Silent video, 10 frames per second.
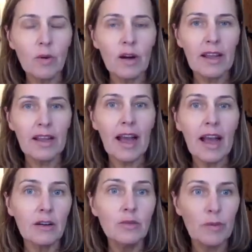I
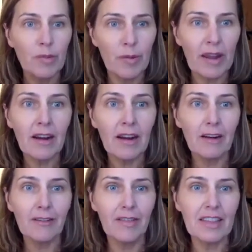prepare
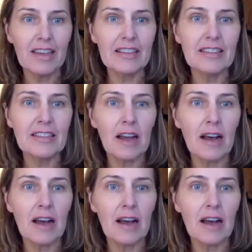for this?